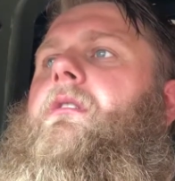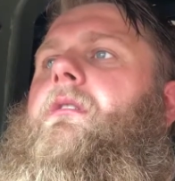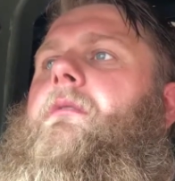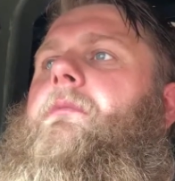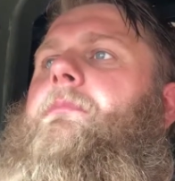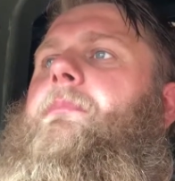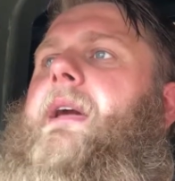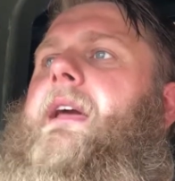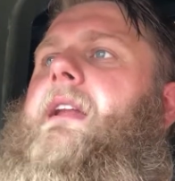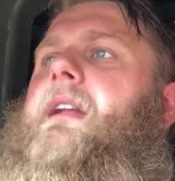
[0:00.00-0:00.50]

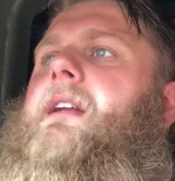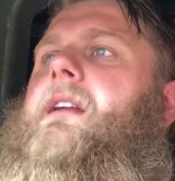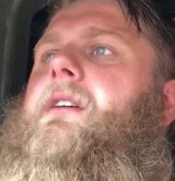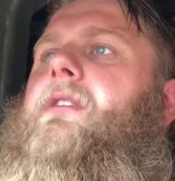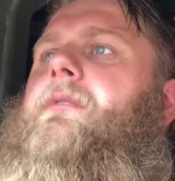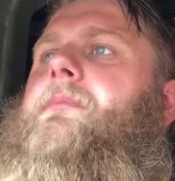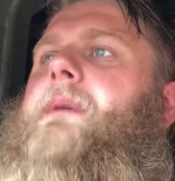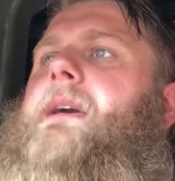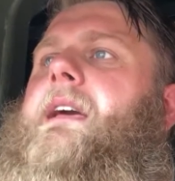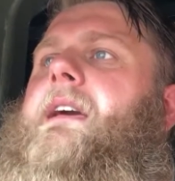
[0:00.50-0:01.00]
being a
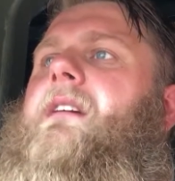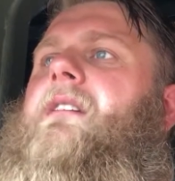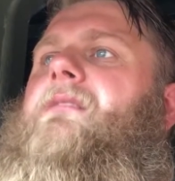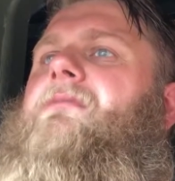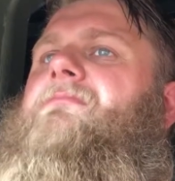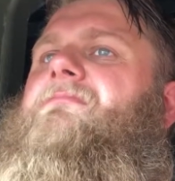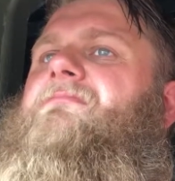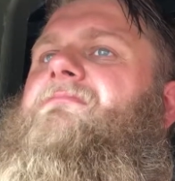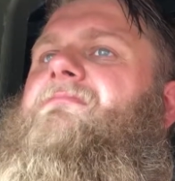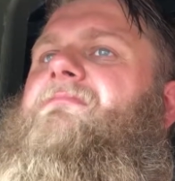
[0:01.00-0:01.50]
little bit
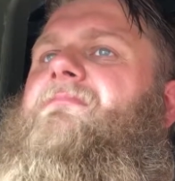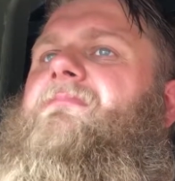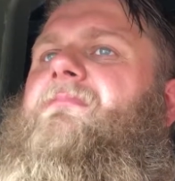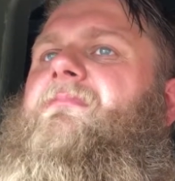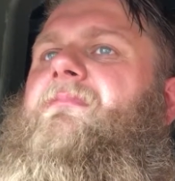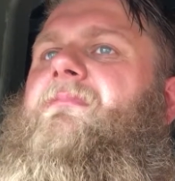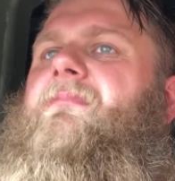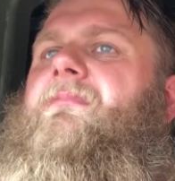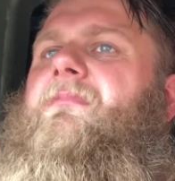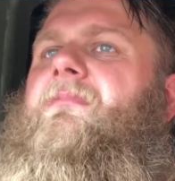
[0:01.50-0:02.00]

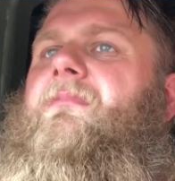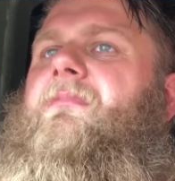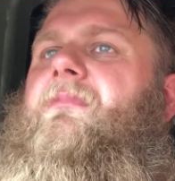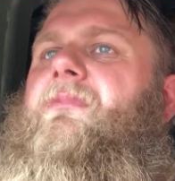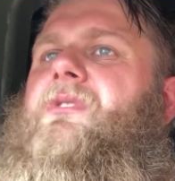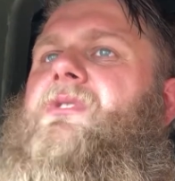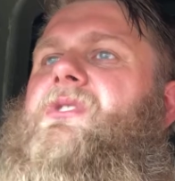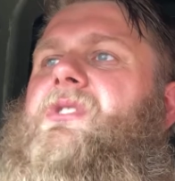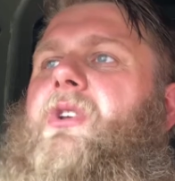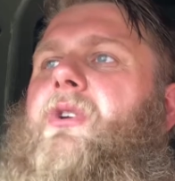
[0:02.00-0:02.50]

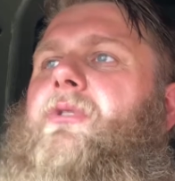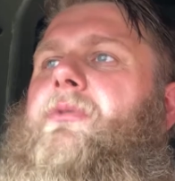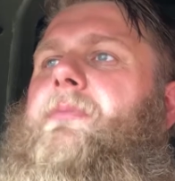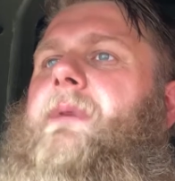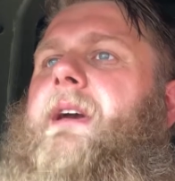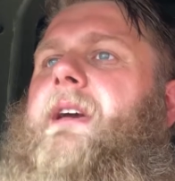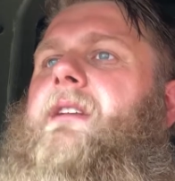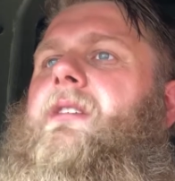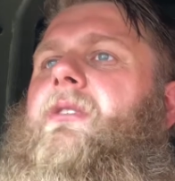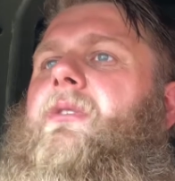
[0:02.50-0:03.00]

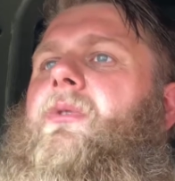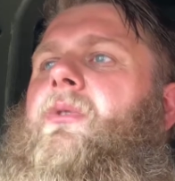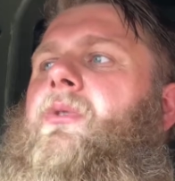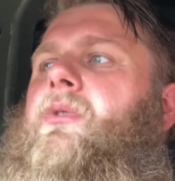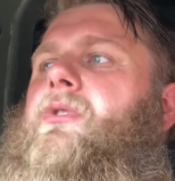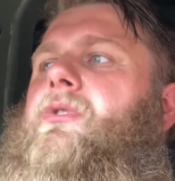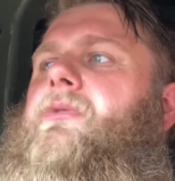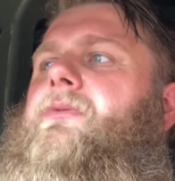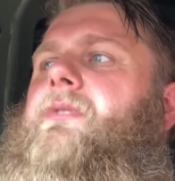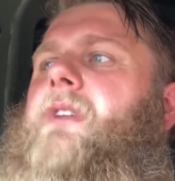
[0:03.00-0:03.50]
stupid or
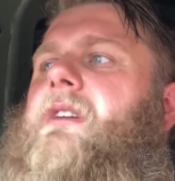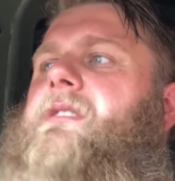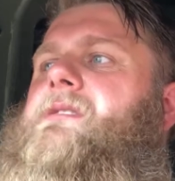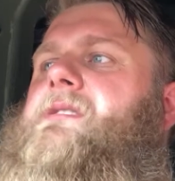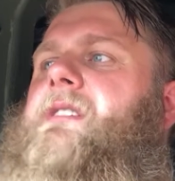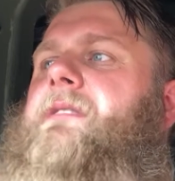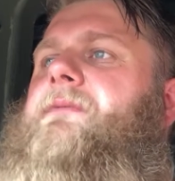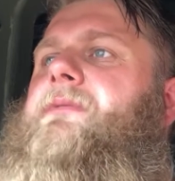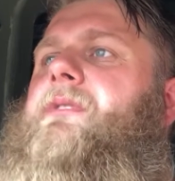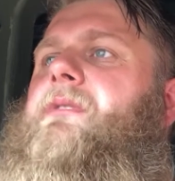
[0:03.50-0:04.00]
you've done
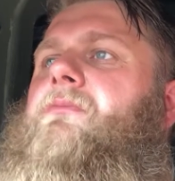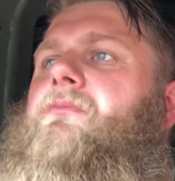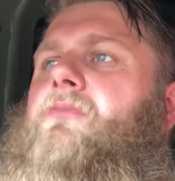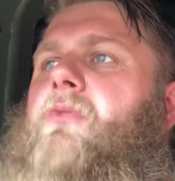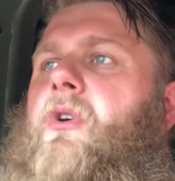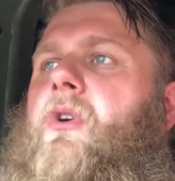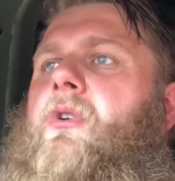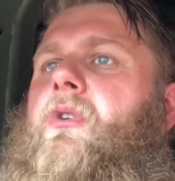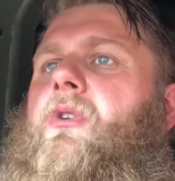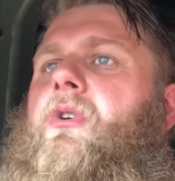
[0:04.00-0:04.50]
something
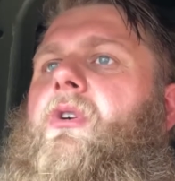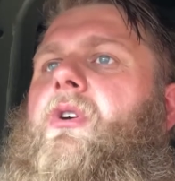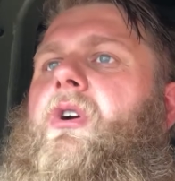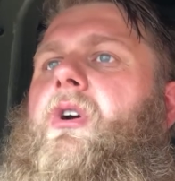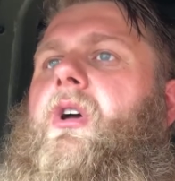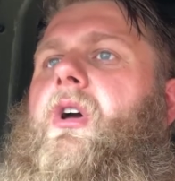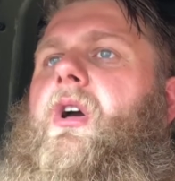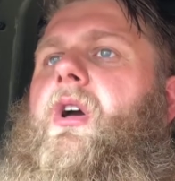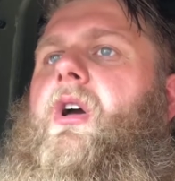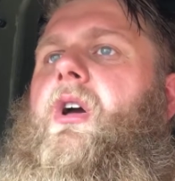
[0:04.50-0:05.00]
wrong,
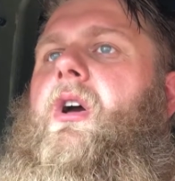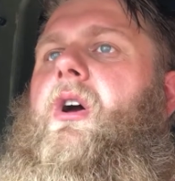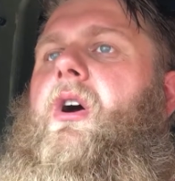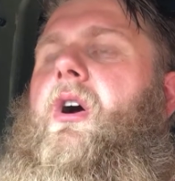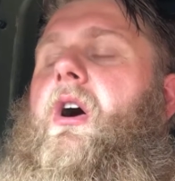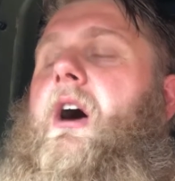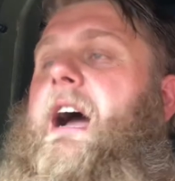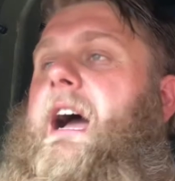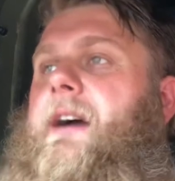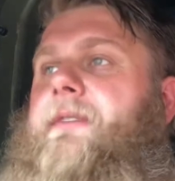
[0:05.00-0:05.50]

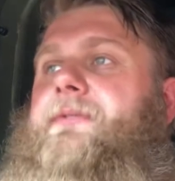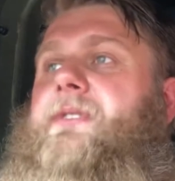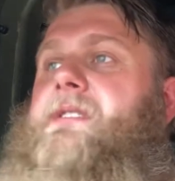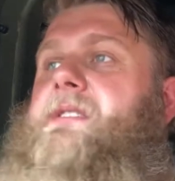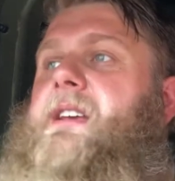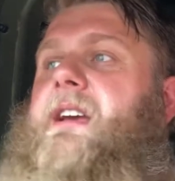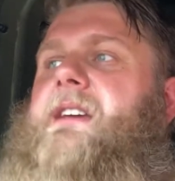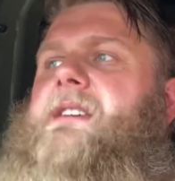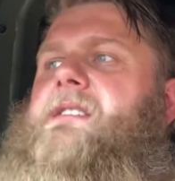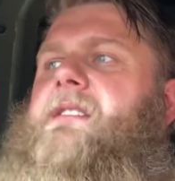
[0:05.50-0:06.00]
I have to
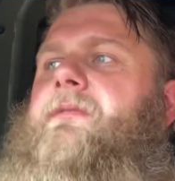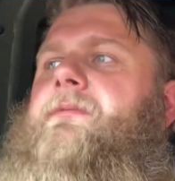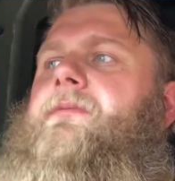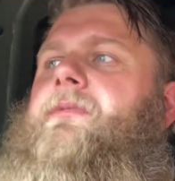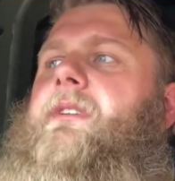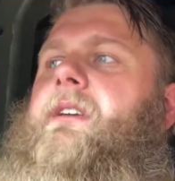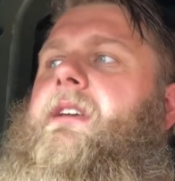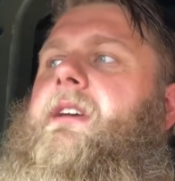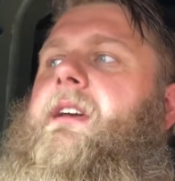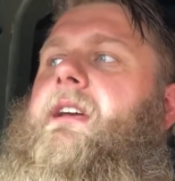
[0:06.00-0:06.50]
say
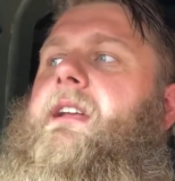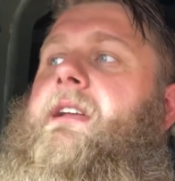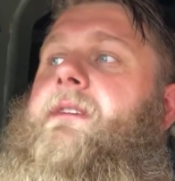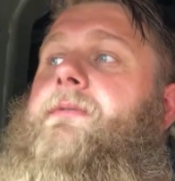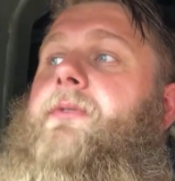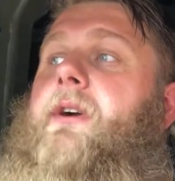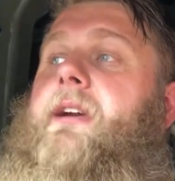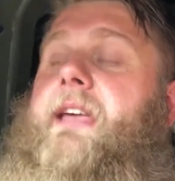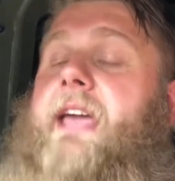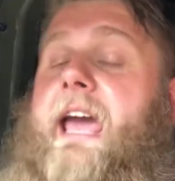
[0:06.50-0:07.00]
something. And if
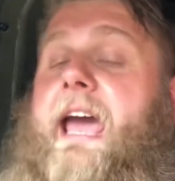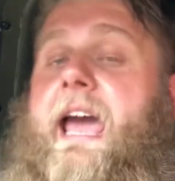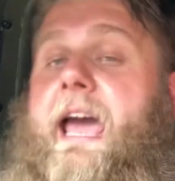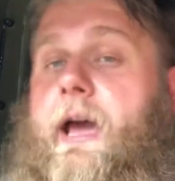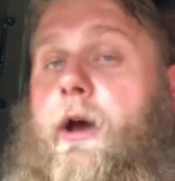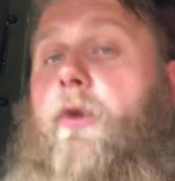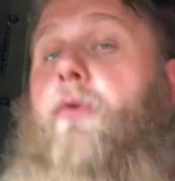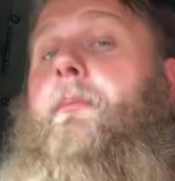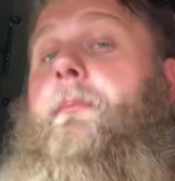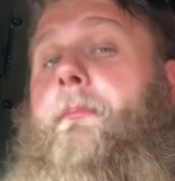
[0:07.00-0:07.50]
I get
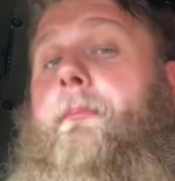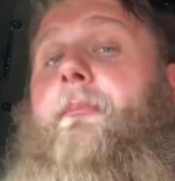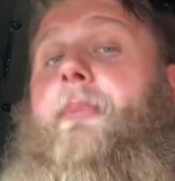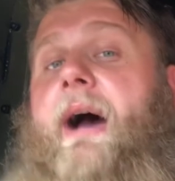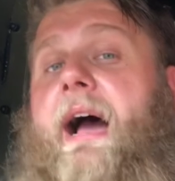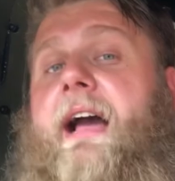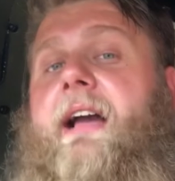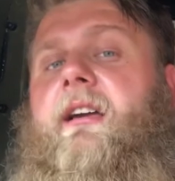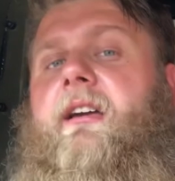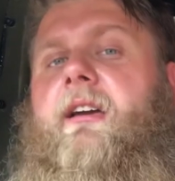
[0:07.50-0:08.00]
held
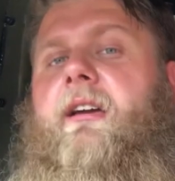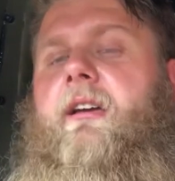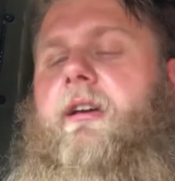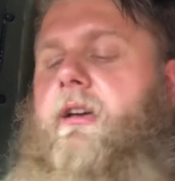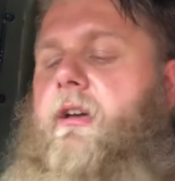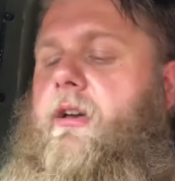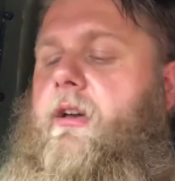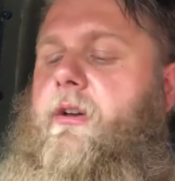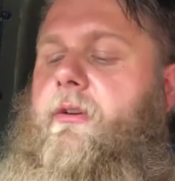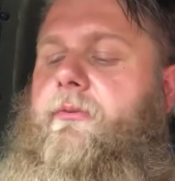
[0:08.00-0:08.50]
back
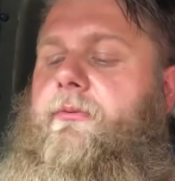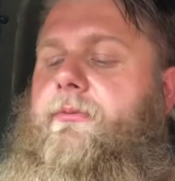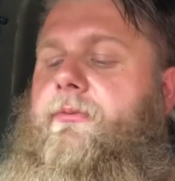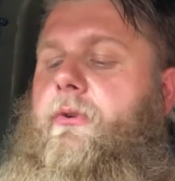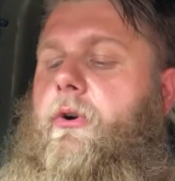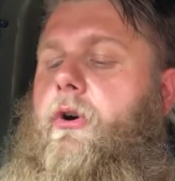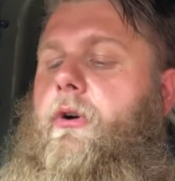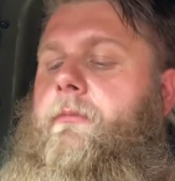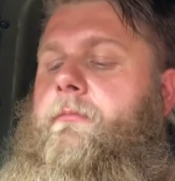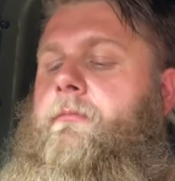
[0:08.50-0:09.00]

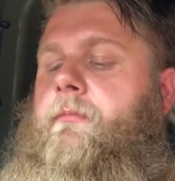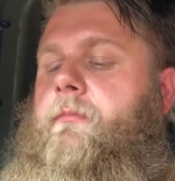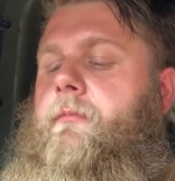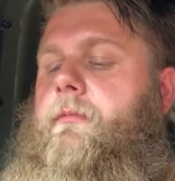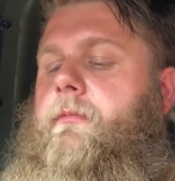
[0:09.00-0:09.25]
from